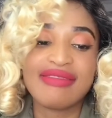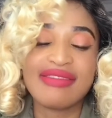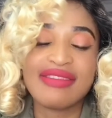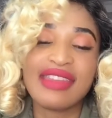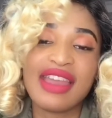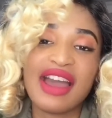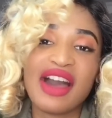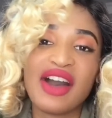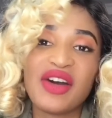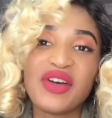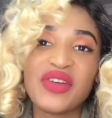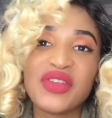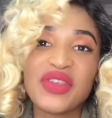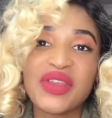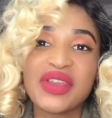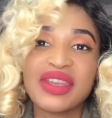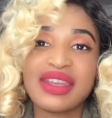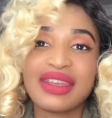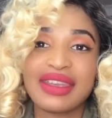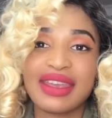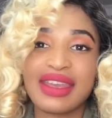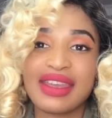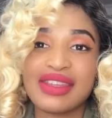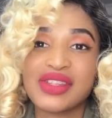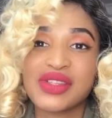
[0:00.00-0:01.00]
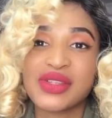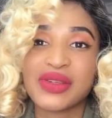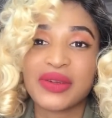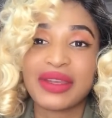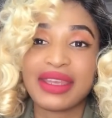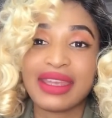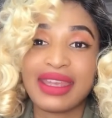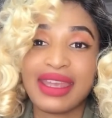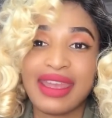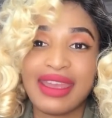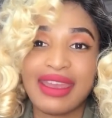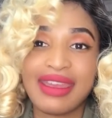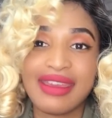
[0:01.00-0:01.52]
now you can get your
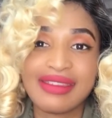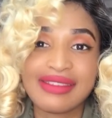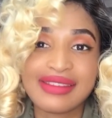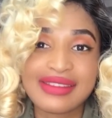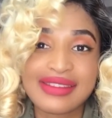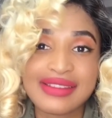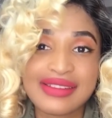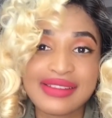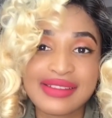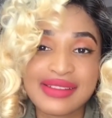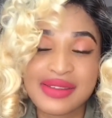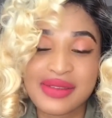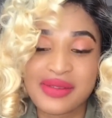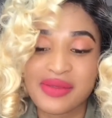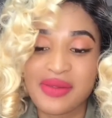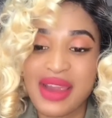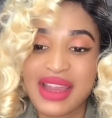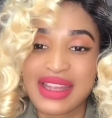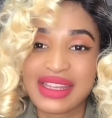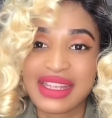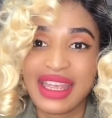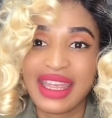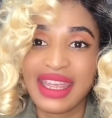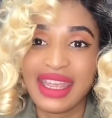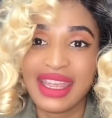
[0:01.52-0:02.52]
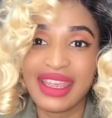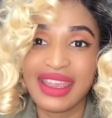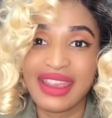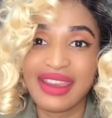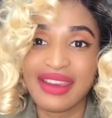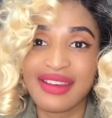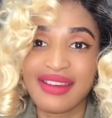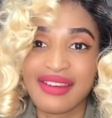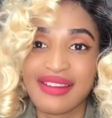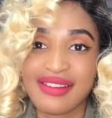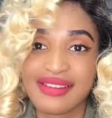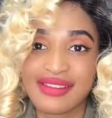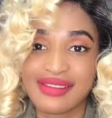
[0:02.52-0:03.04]
candles right
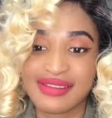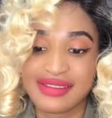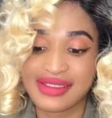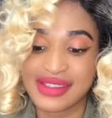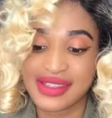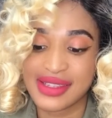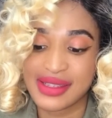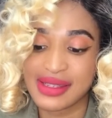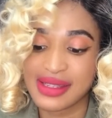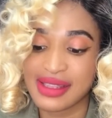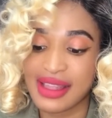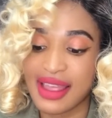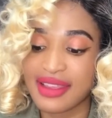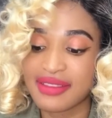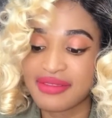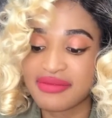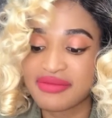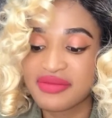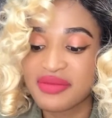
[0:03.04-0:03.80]
here just like